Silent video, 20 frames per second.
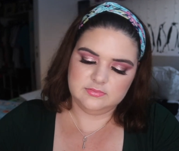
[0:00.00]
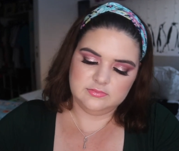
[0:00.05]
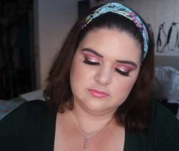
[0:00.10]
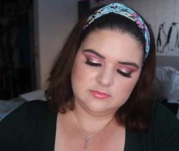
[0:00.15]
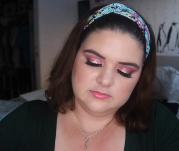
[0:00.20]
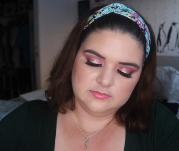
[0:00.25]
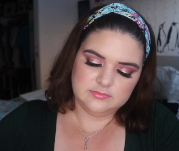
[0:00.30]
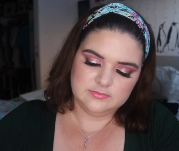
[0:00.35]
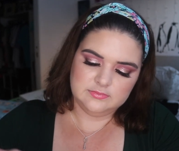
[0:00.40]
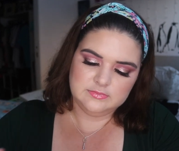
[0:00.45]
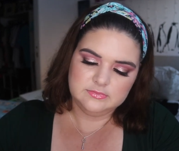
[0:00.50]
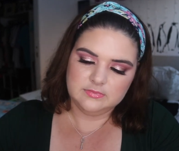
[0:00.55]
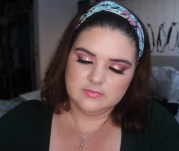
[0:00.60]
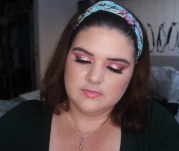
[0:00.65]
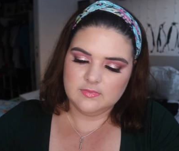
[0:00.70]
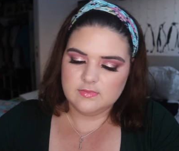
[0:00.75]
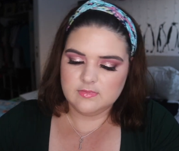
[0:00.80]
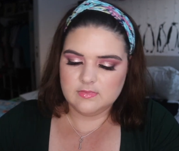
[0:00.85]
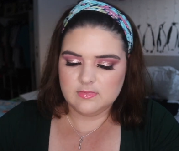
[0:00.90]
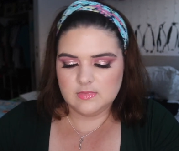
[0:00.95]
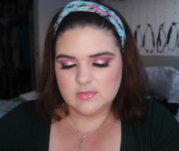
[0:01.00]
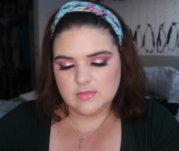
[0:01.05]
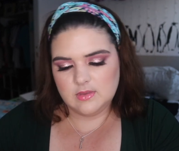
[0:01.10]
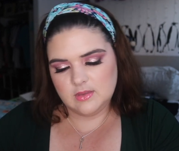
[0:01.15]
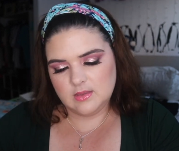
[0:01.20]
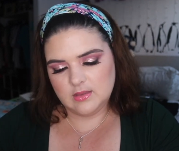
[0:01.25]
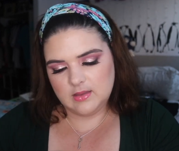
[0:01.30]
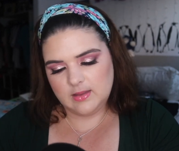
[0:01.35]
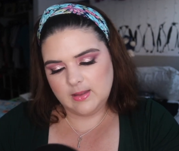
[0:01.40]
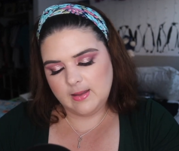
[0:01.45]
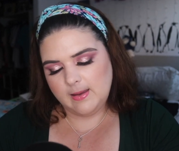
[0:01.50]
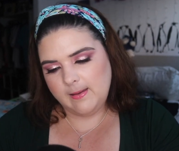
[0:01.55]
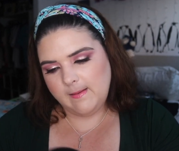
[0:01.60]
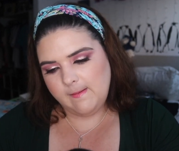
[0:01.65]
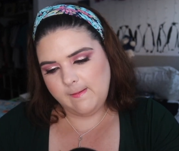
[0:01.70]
(silence)